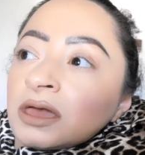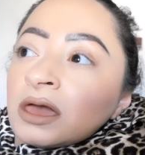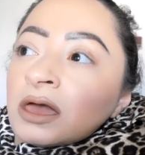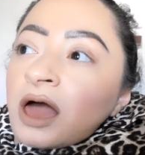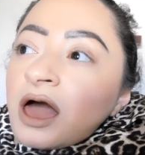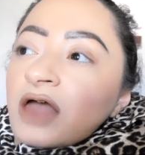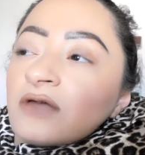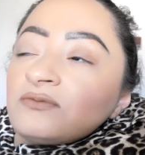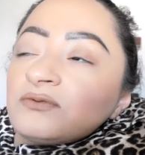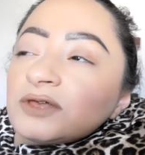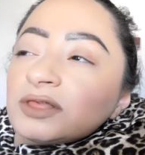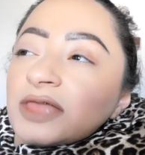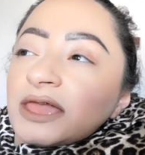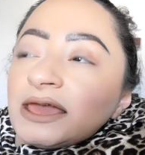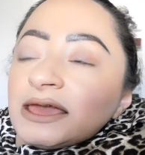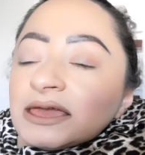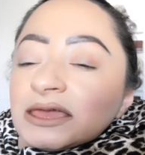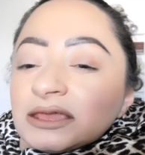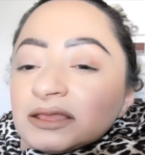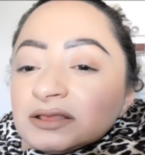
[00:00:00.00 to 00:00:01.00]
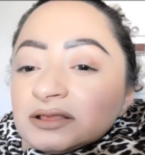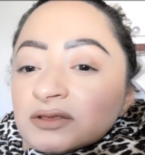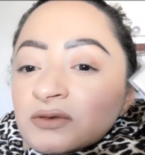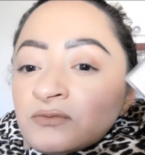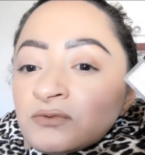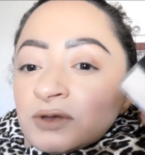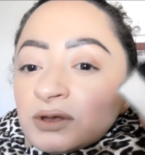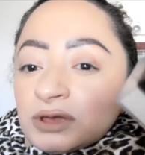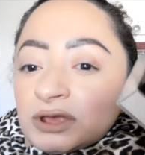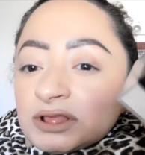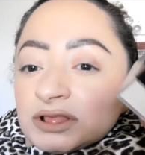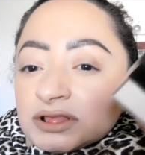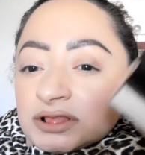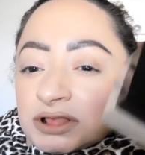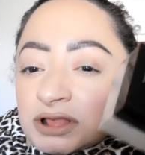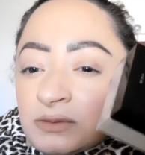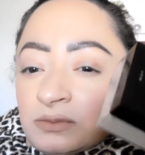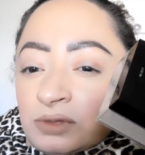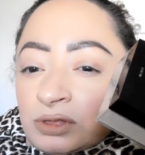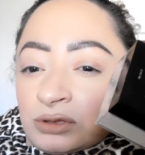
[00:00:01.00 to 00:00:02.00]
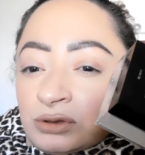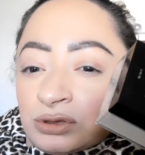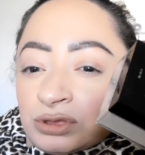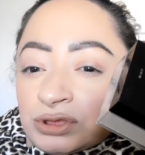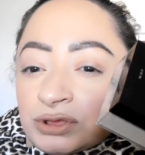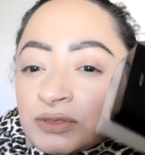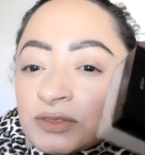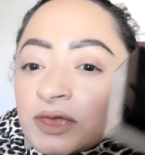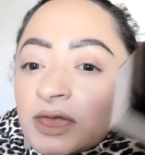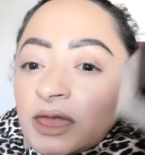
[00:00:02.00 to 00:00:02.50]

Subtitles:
I feel like it's very similar to the